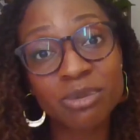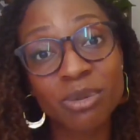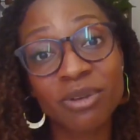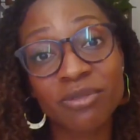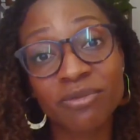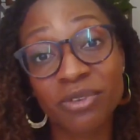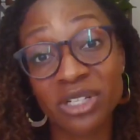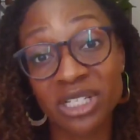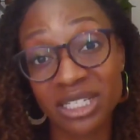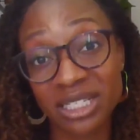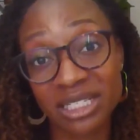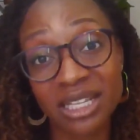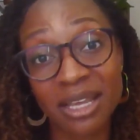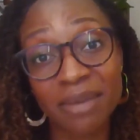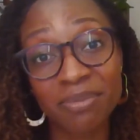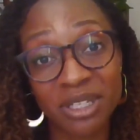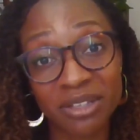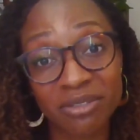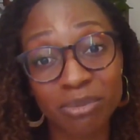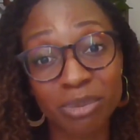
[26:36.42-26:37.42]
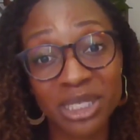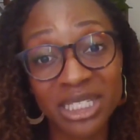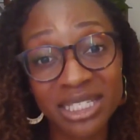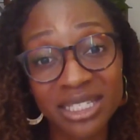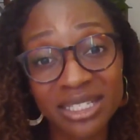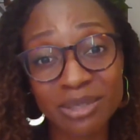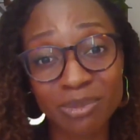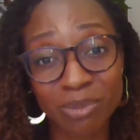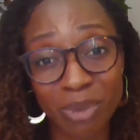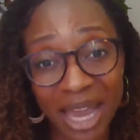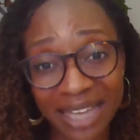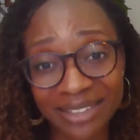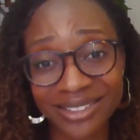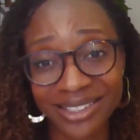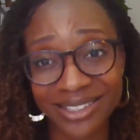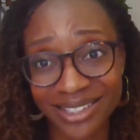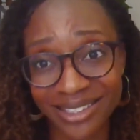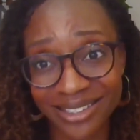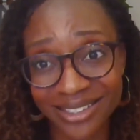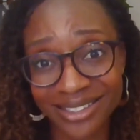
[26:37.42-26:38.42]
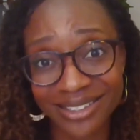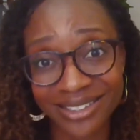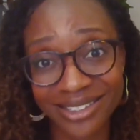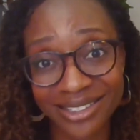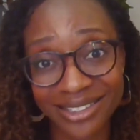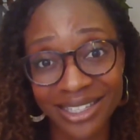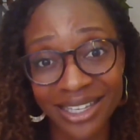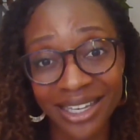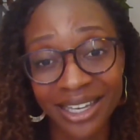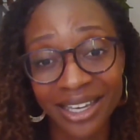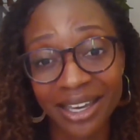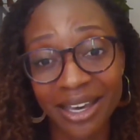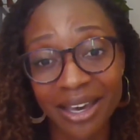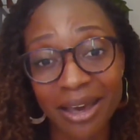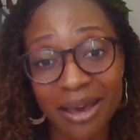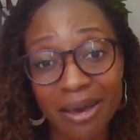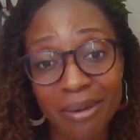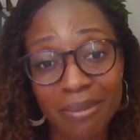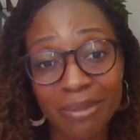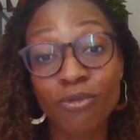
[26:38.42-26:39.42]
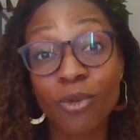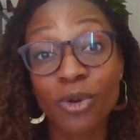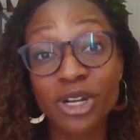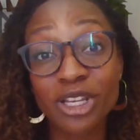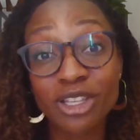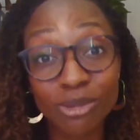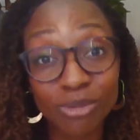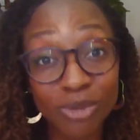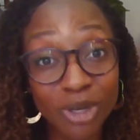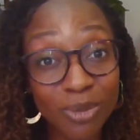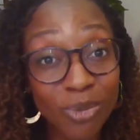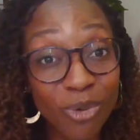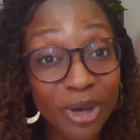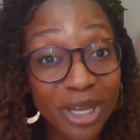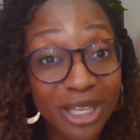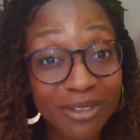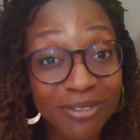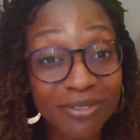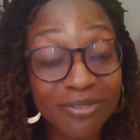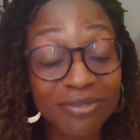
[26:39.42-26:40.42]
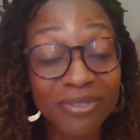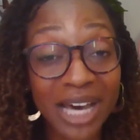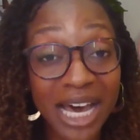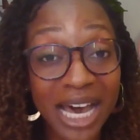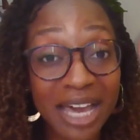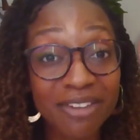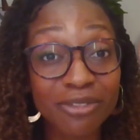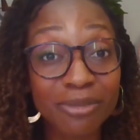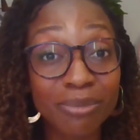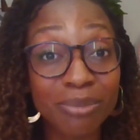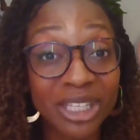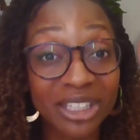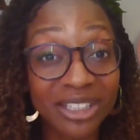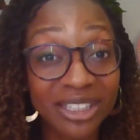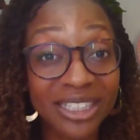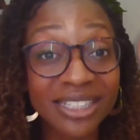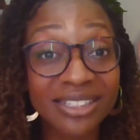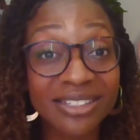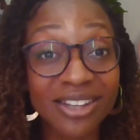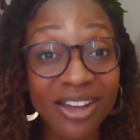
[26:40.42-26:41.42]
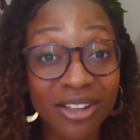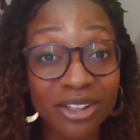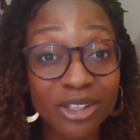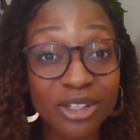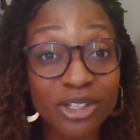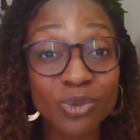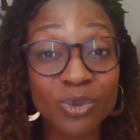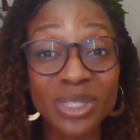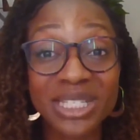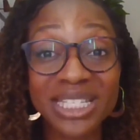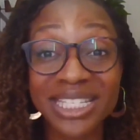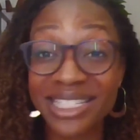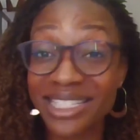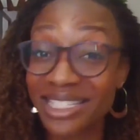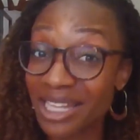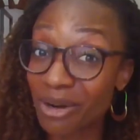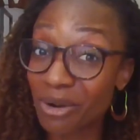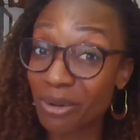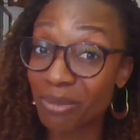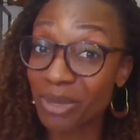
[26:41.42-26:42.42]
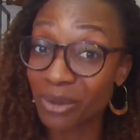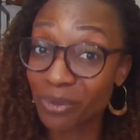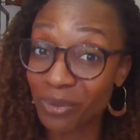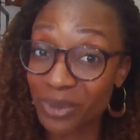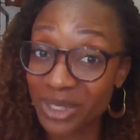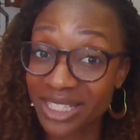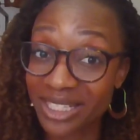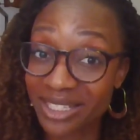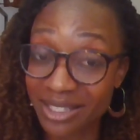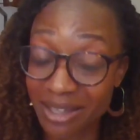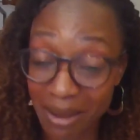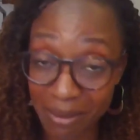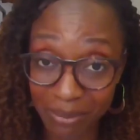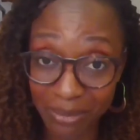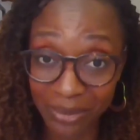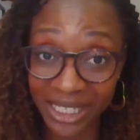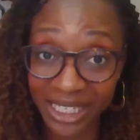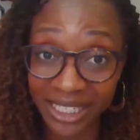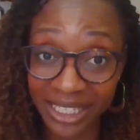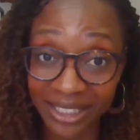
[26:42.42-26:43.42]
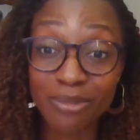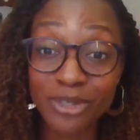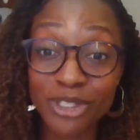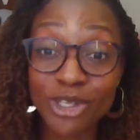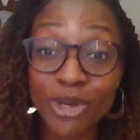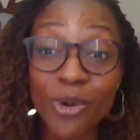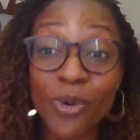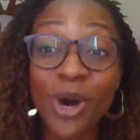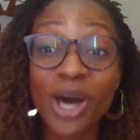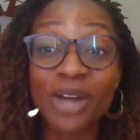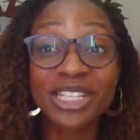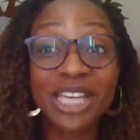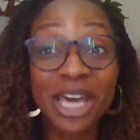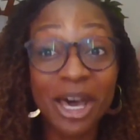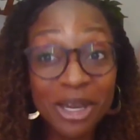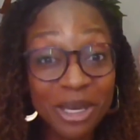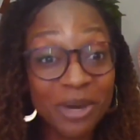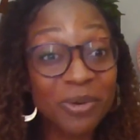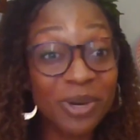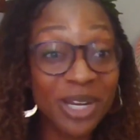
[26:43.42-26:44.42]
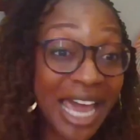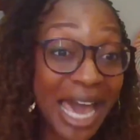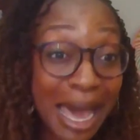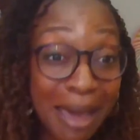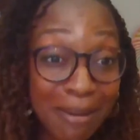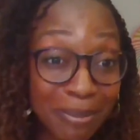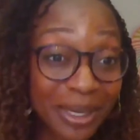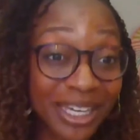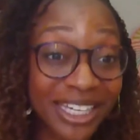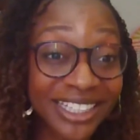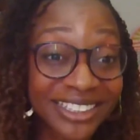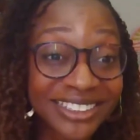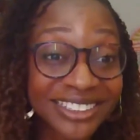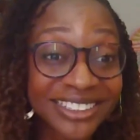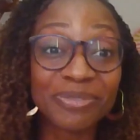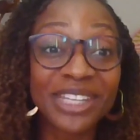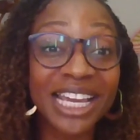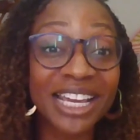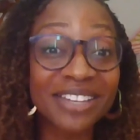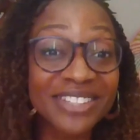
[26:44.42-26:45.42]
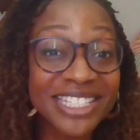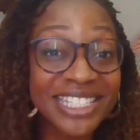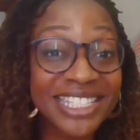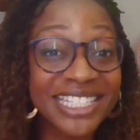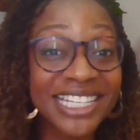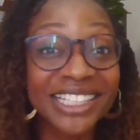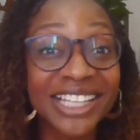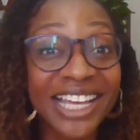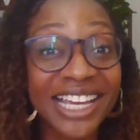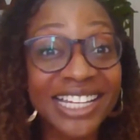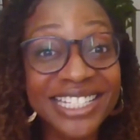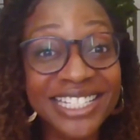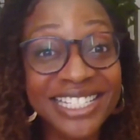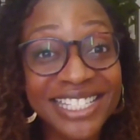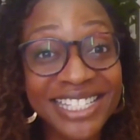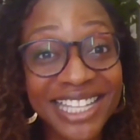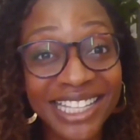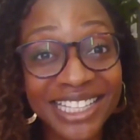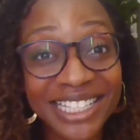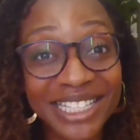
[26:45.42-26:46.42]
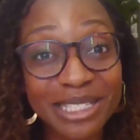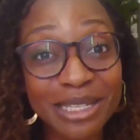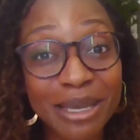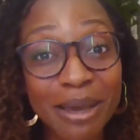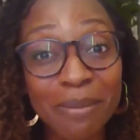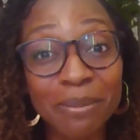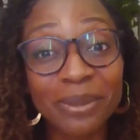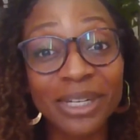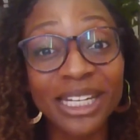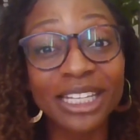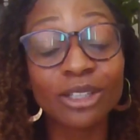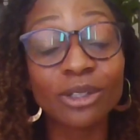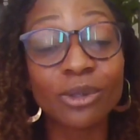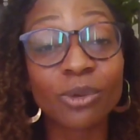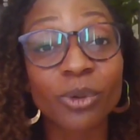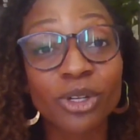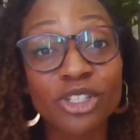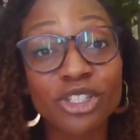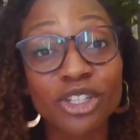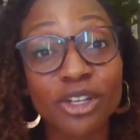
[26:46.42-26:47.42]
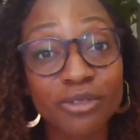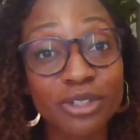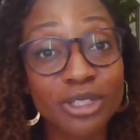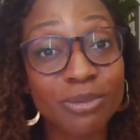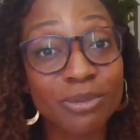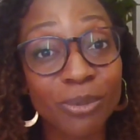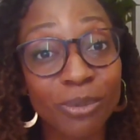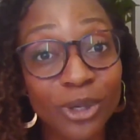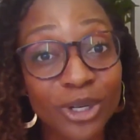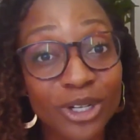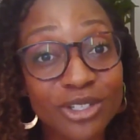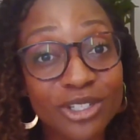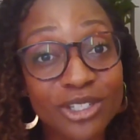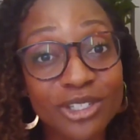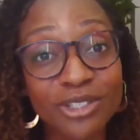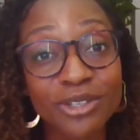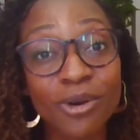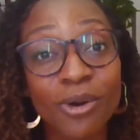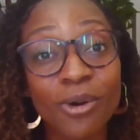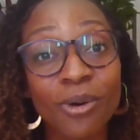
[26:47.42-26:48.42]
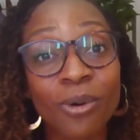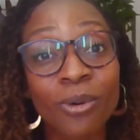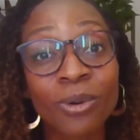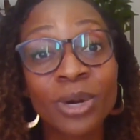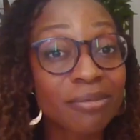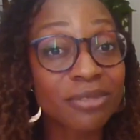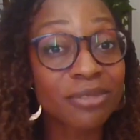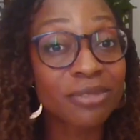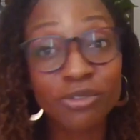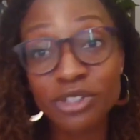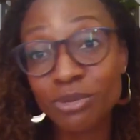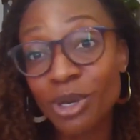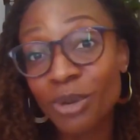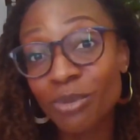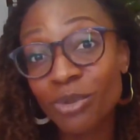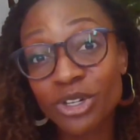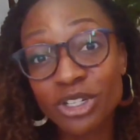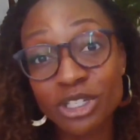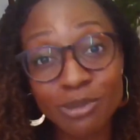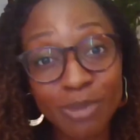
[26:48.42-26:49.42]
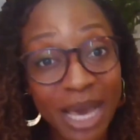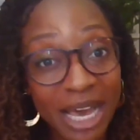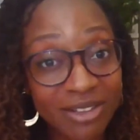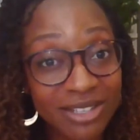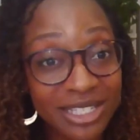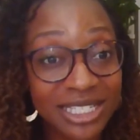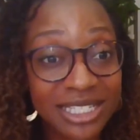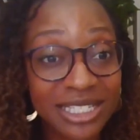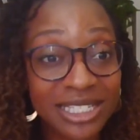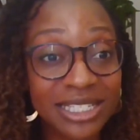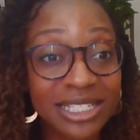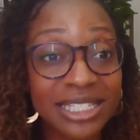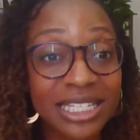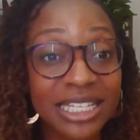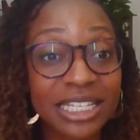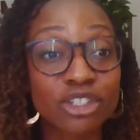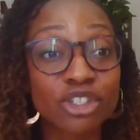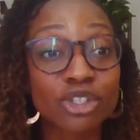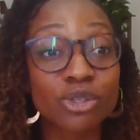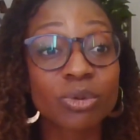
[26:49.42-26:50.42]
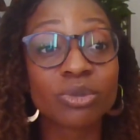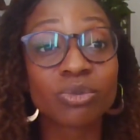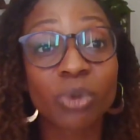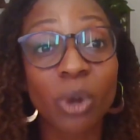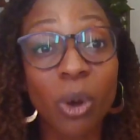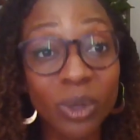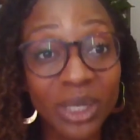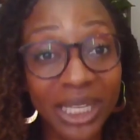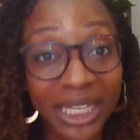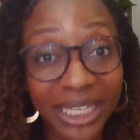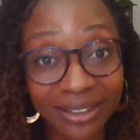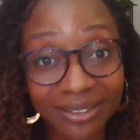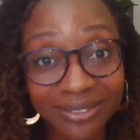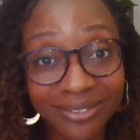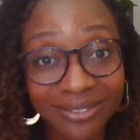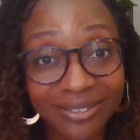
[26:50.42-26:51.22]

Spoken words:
but for deceptive business practices. $43.5 million was a settlement with this company. So I'll tell you what happened. The FTC alleges that this company lured service members, so service member spouses, into enrolling